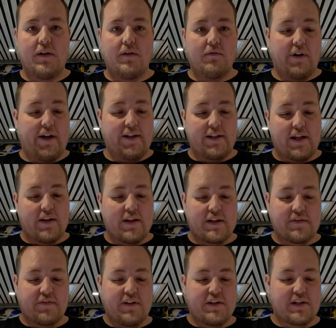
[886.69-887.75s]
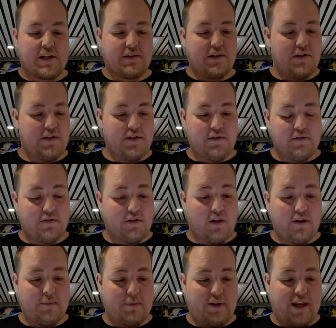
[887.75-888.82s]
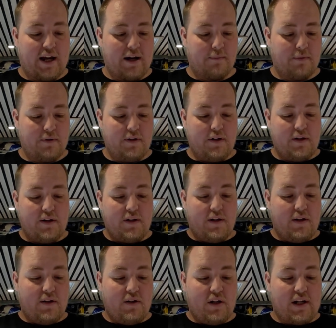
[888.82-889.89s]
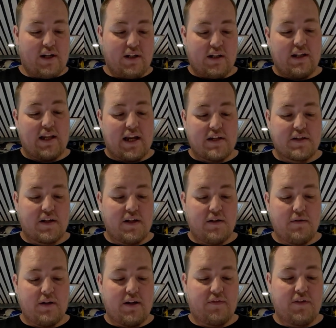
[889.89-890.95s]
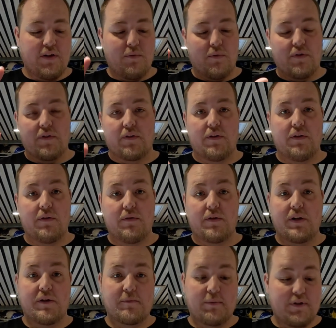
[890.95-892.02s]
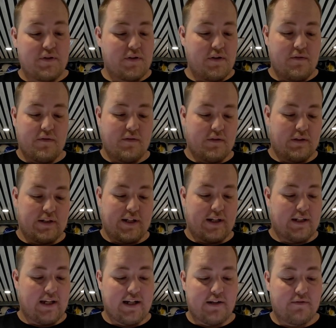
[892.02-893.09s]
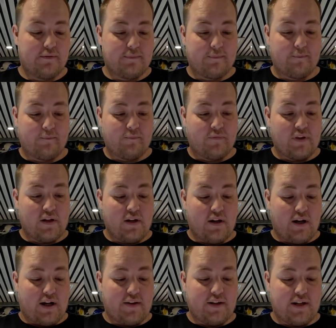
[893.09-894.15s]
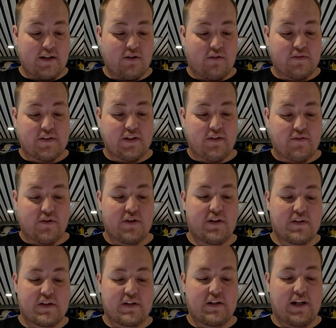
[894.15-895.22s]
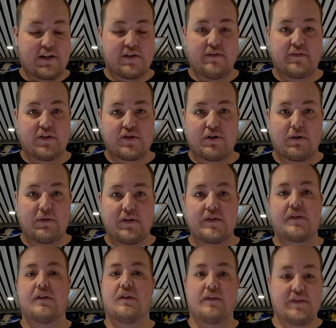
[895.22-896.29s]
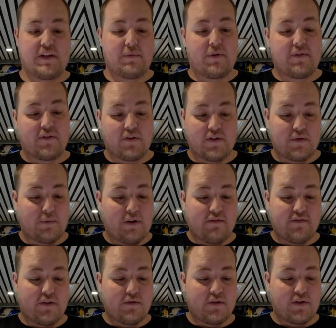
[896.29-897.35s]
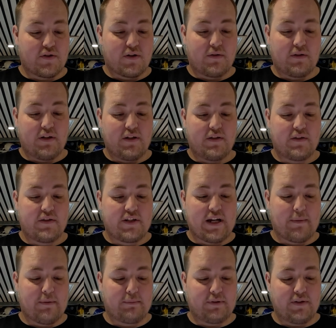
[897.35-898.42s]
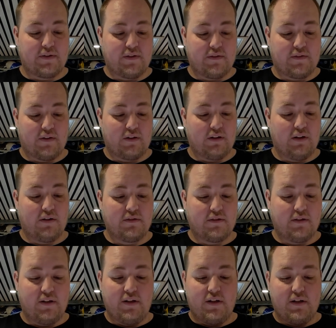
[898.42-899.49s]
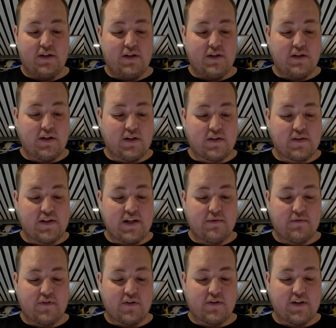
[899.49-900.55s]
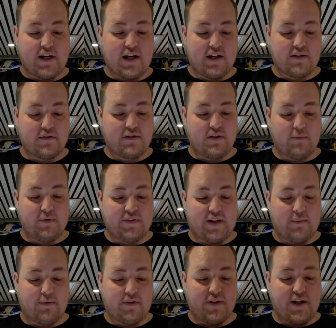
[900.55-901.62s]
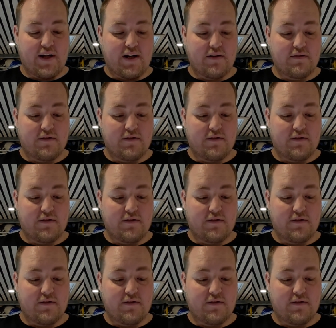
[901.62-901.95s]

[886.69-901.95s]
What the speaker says: Right, now that's finished downloading, open the app. It'll ask you if you want to use Bluetooth, click allow, and then obviously you've got your selection of controllers. Obviously we've got the 12 volt controller, tap the Bluetooth toggle on, you can see we've got that, double tap on there,